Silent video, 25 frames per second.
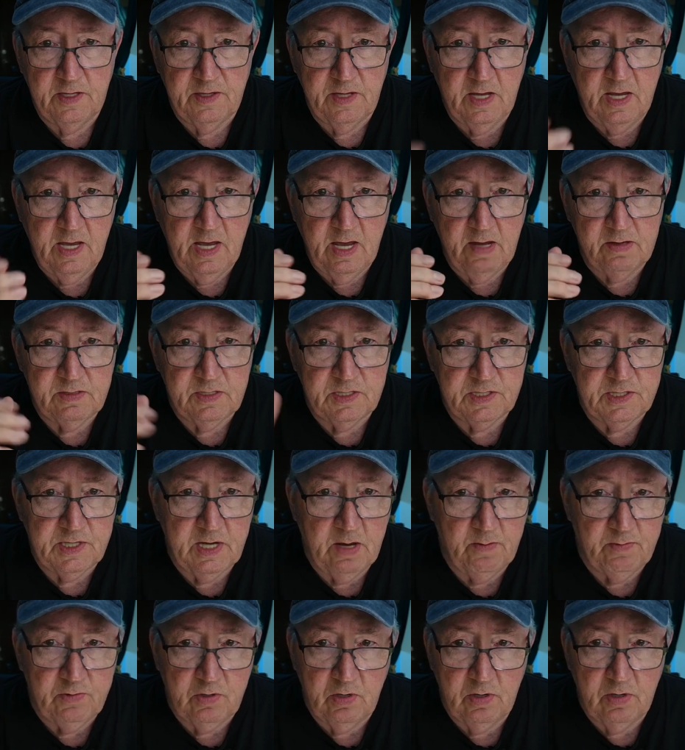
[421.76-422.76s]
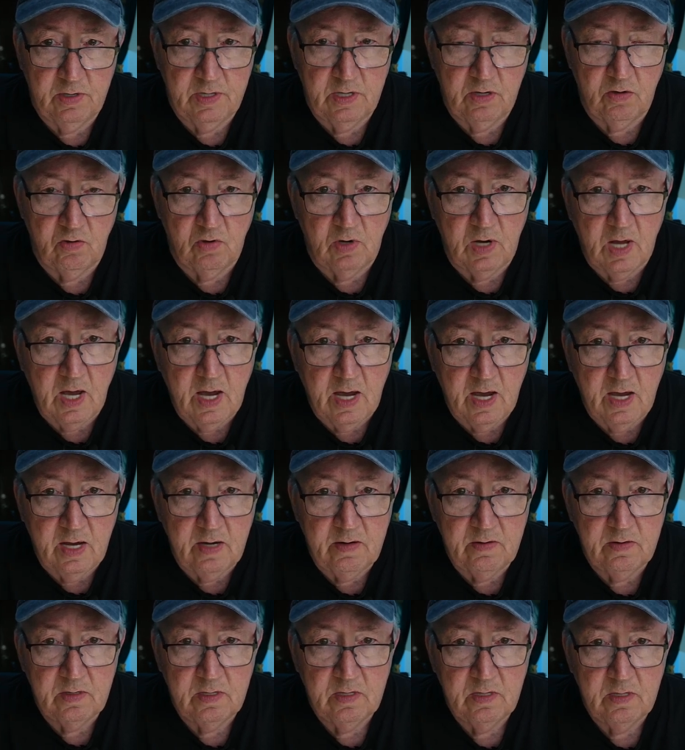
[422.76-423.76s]
they had to step to another
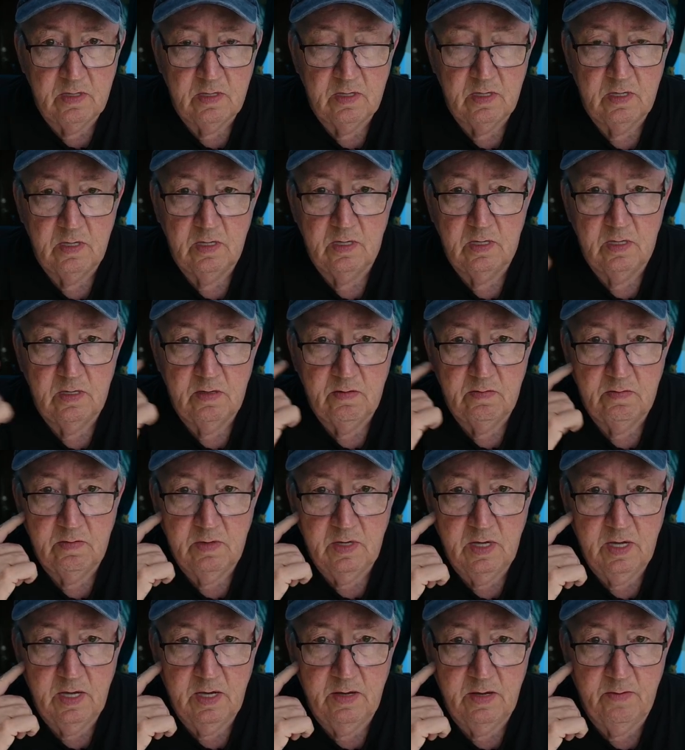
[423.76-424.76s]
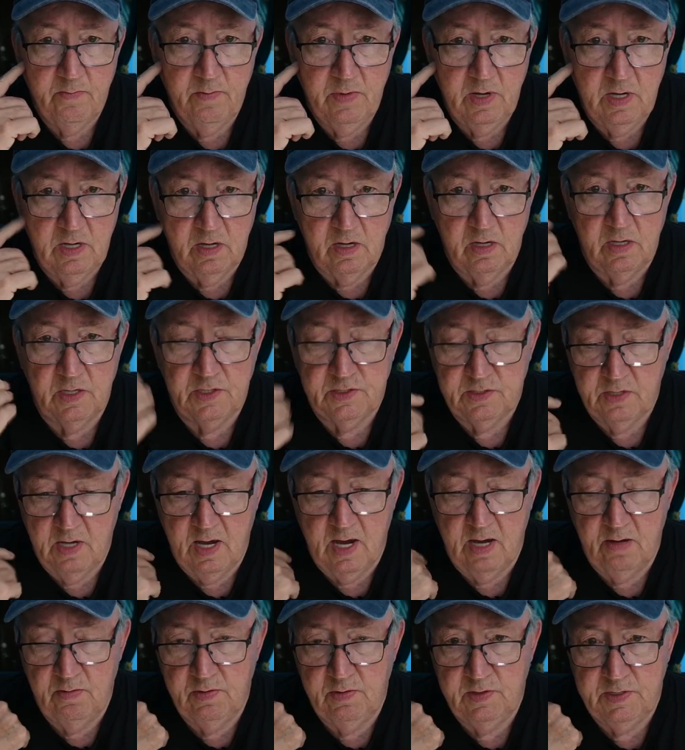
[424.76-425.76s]
line because
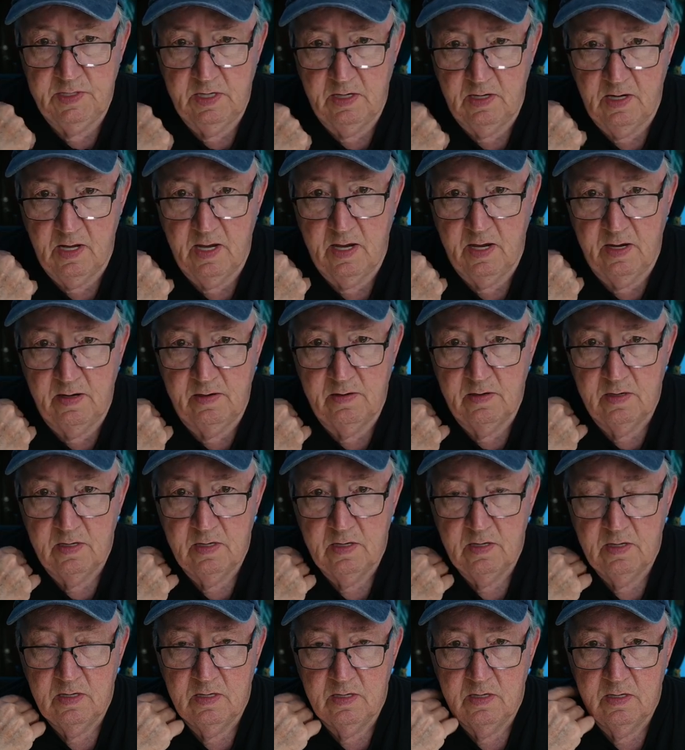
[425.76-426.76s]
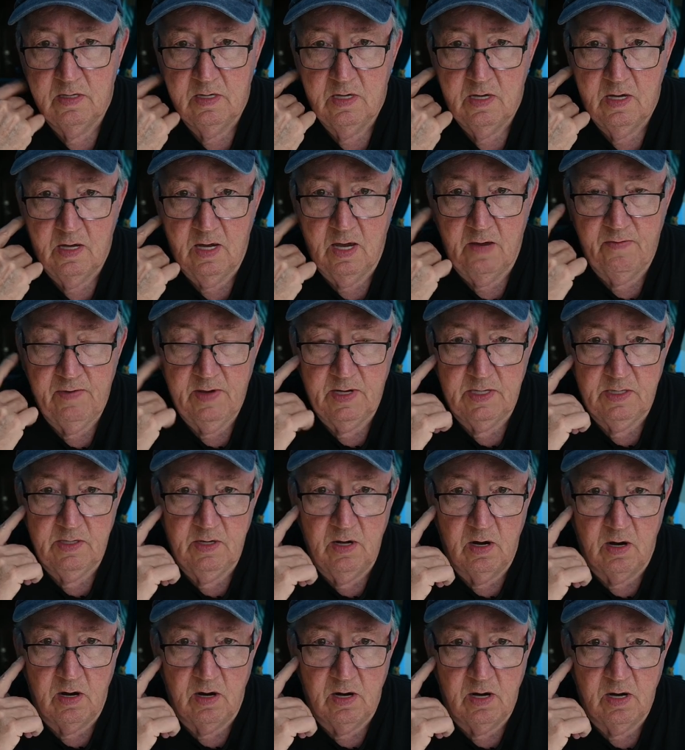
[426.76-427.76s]
I was in line. I've had
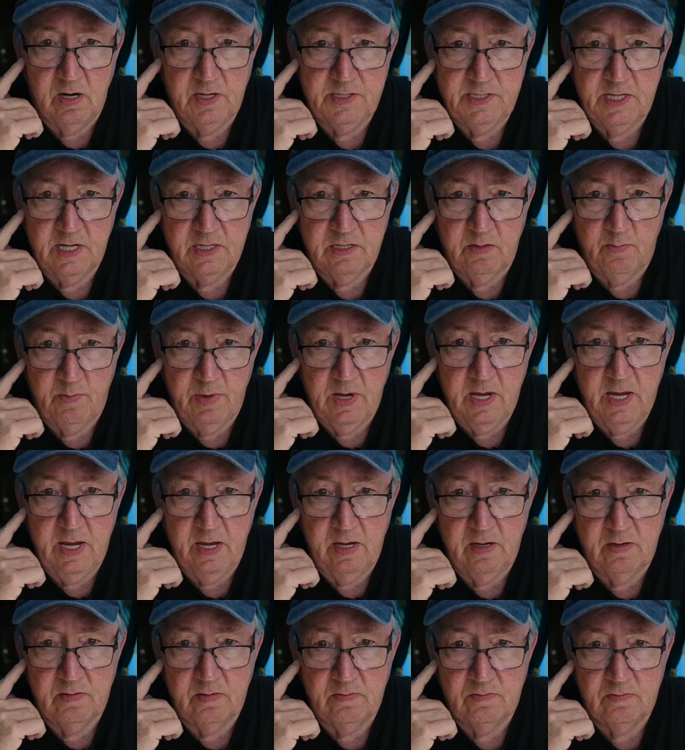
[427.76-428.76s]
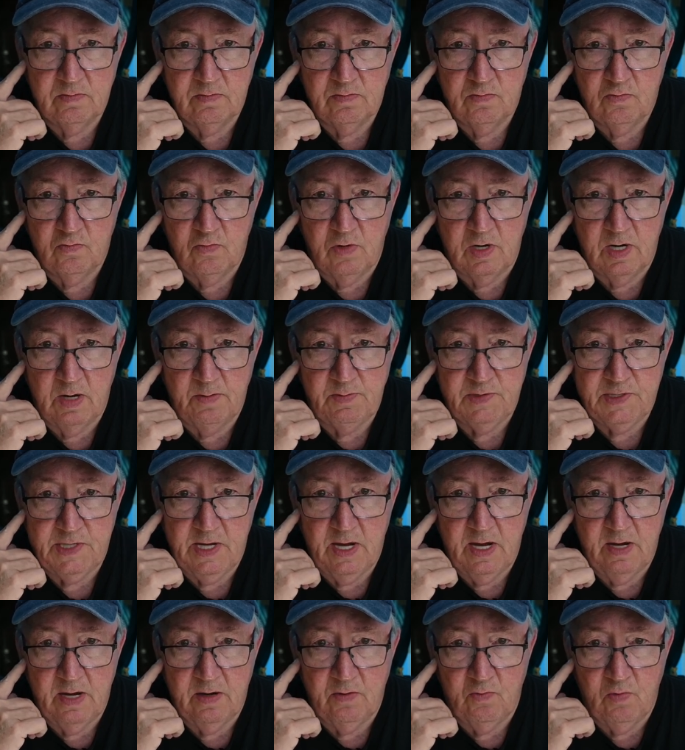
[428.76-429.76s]
guards at the bank while I'm
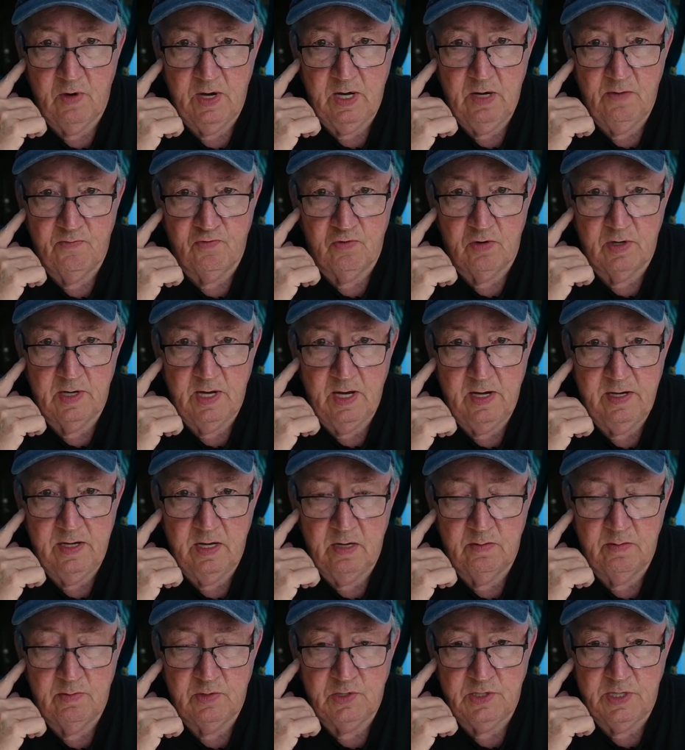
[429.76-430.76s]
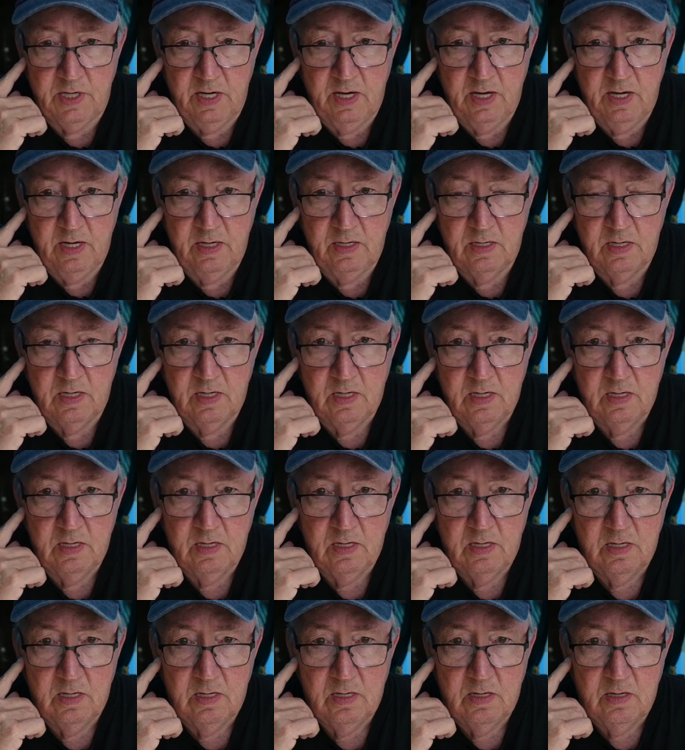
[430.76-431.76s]
standing waiting for an A T M machine
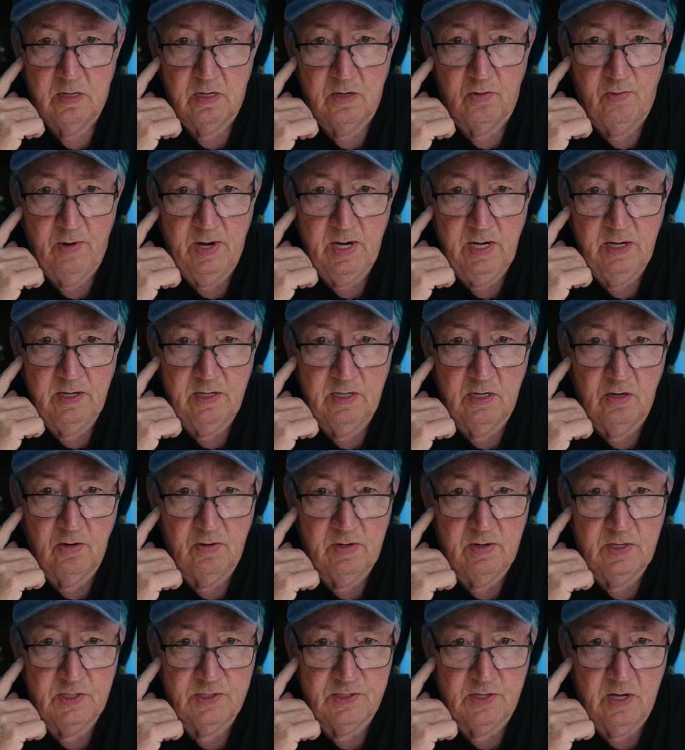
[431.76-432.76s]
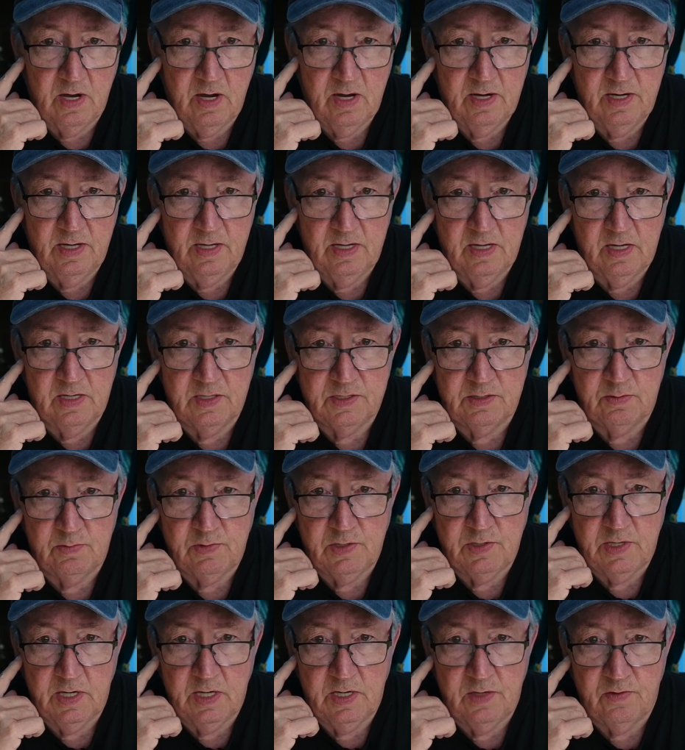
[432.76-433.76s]
or waiting to go inside and get some
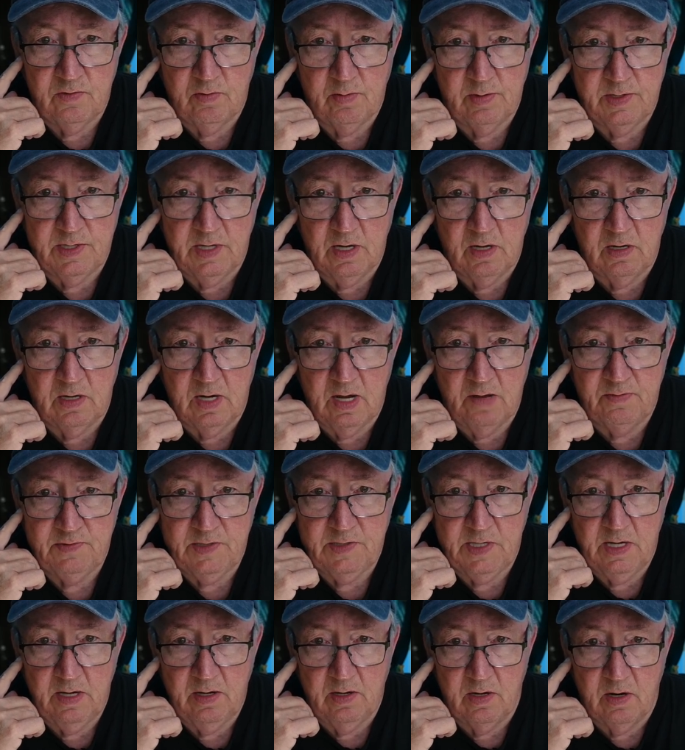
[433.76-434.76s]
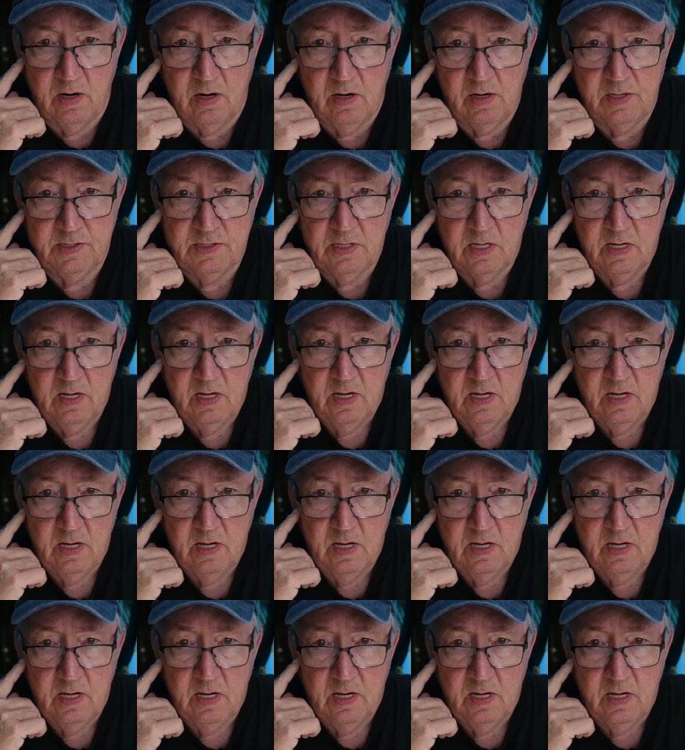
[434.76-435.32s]
change from a teller. I've seen guards